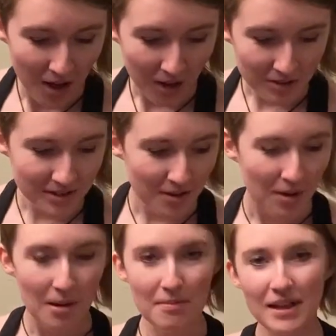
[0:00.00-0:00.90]
Also,
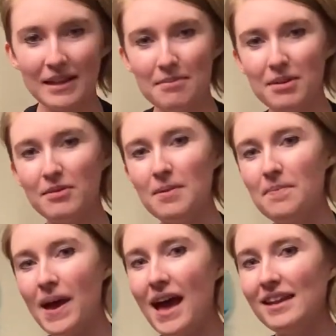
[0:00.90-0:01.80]
my lemon went
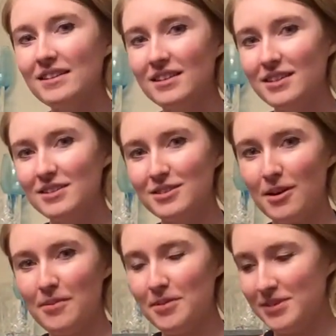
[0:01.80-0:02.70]
bad, so
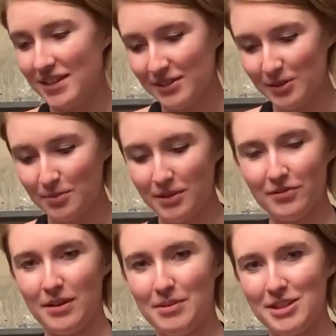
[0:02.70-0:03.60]
I'm using a little bit
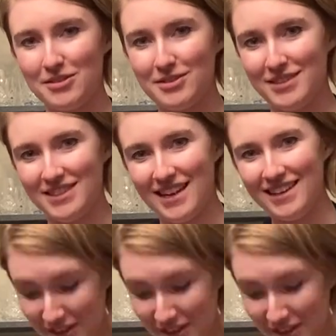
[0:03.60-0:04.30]
of lemon juice instead.